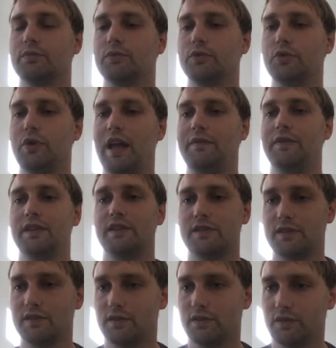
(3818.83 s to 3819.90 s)
have
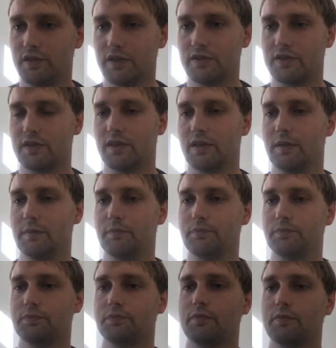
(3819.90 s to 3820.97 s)
this
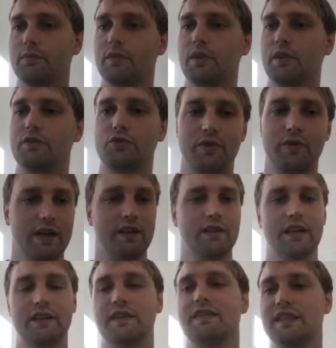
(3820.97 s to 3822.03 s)
trade,
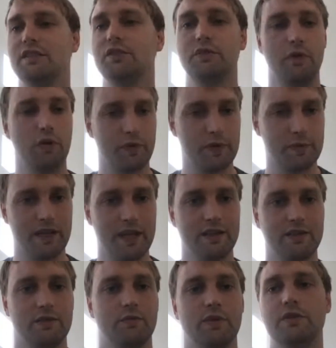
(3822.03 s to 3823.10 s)
like this deal you've already
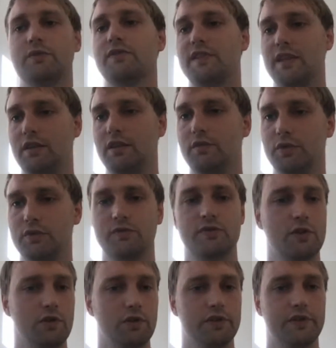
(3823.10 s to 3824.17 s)
made, where you
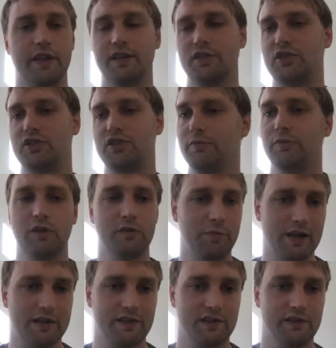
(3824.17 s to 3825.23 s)
sold a ship full of
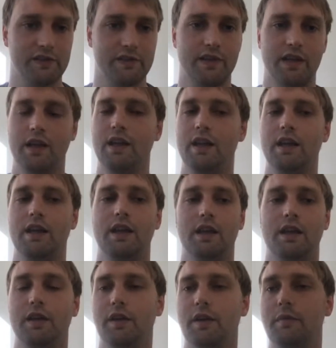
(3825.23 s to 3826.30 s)
bicycles,
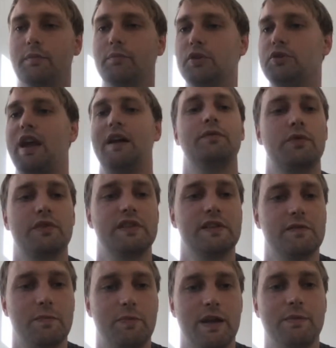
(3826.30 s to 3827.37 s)
but you haven't
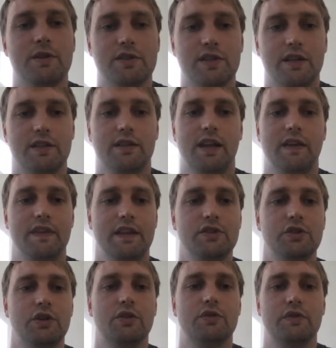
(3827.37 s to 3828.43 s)
received the payment yet. And then
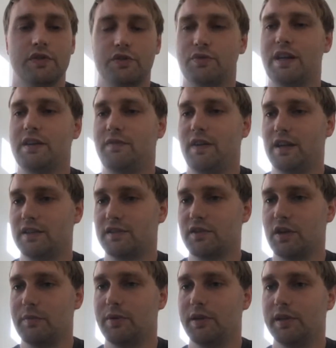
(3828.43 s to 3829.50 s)
you go to the trade finance
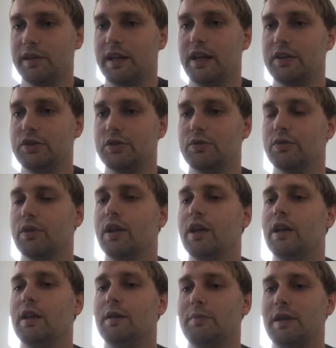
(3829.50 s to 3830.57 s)
company and you
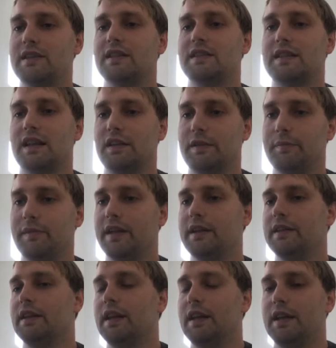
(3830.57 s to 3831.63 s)
basically tell them
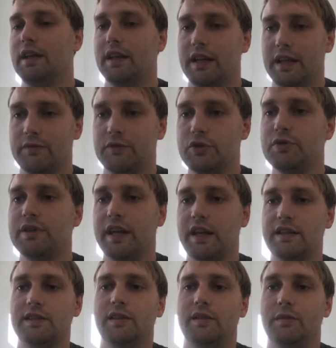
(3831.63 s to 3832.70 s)
that if you
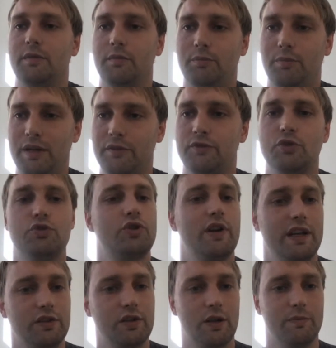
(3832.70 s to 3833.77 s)
get my future
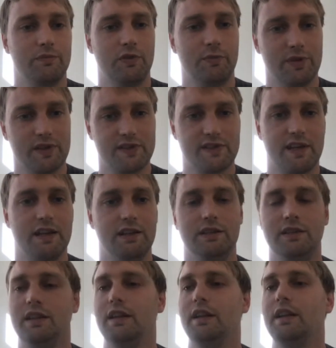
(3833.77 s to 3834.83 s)
income from this
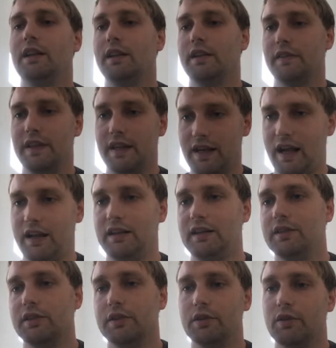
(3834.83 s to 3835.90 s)
sale, then
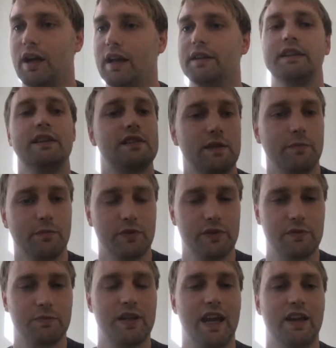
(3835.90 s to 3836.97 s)
I need some
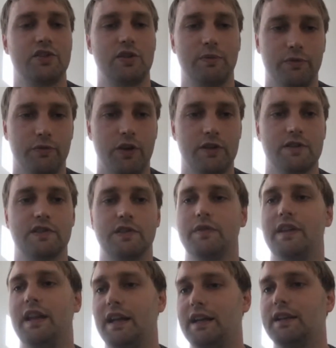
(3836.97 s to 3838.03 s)
cash up front so
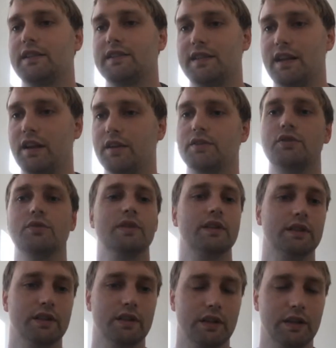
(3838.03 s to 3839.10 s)
that I can start doing,